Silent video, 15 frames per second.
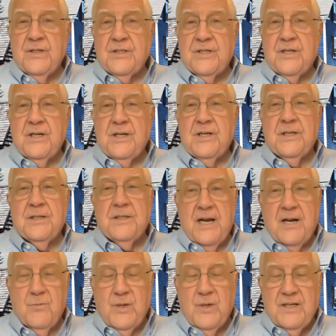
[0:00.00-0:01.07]
Is it an
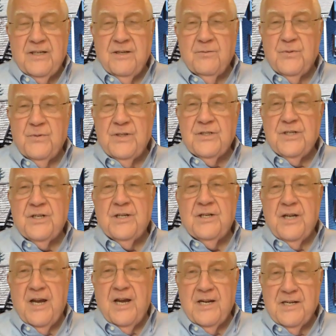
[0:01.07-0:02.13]
endowment gift? Is it a
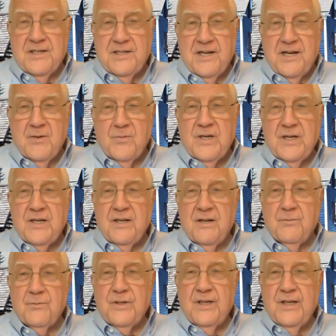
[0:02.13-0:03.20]
non-endowment
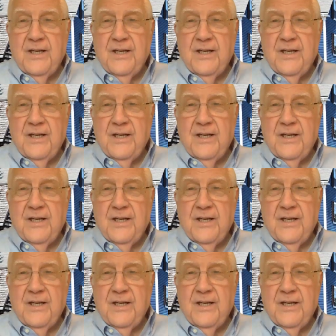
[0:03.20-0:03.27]
gift?